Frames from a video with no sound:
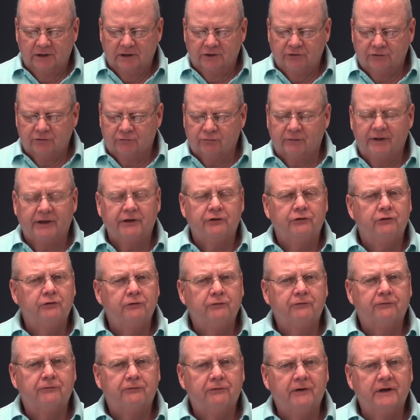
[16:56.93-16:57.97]
to create new
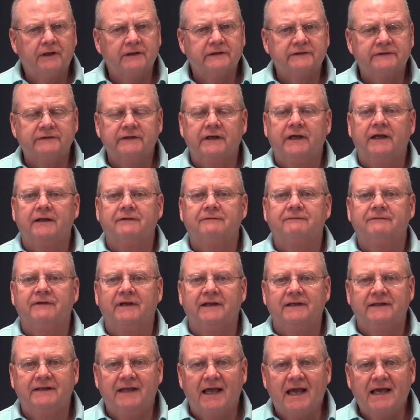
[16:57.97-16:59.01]
friends and
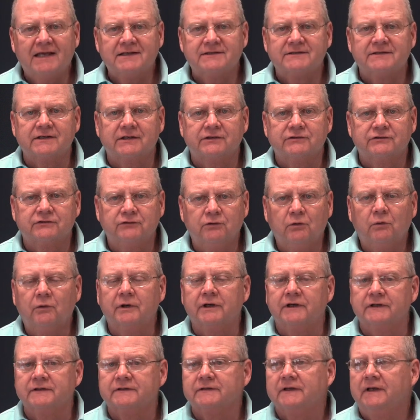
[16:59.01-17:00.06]
fantastic
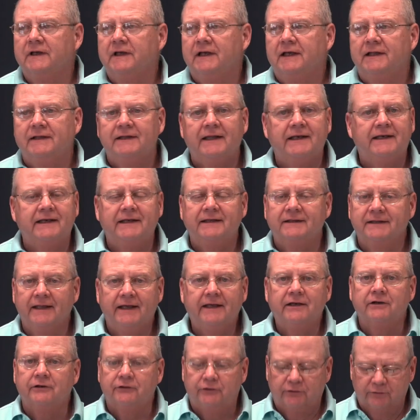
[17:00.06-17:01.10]
stories that he
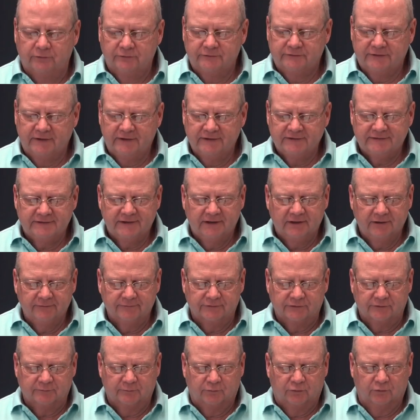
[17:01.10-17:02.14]
later used in his
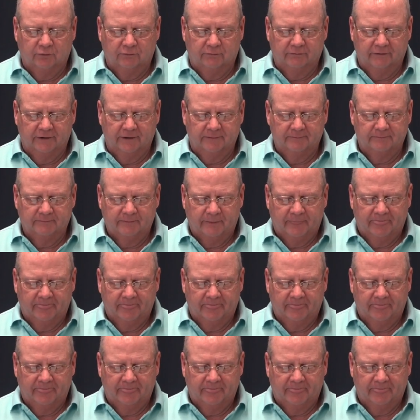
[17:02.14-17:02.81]
television program.